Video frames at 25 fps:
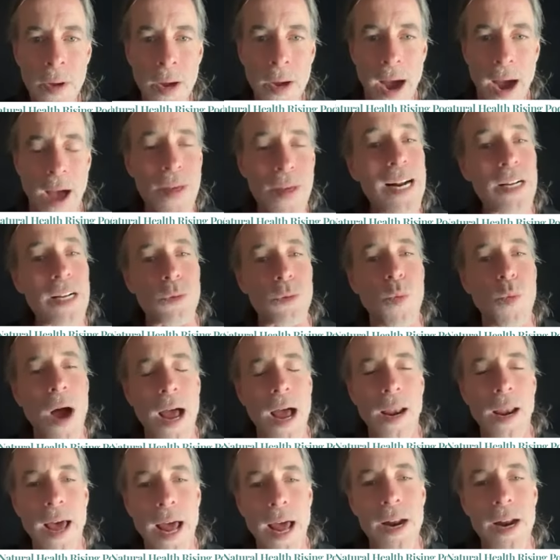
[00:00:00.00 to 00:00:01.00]
I think that's why a
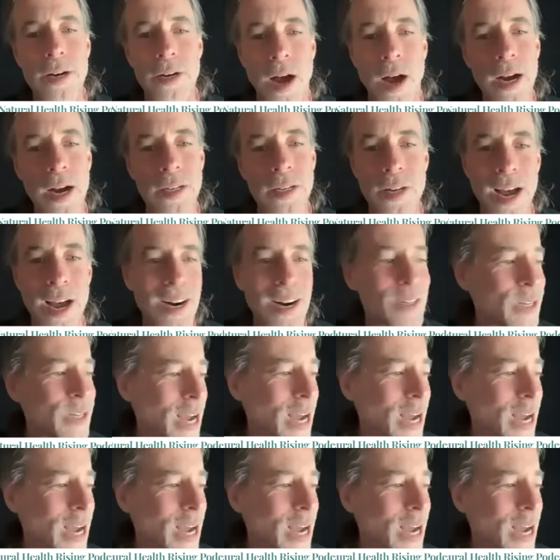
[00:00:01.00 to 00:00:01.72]
lot of dogs, honestly,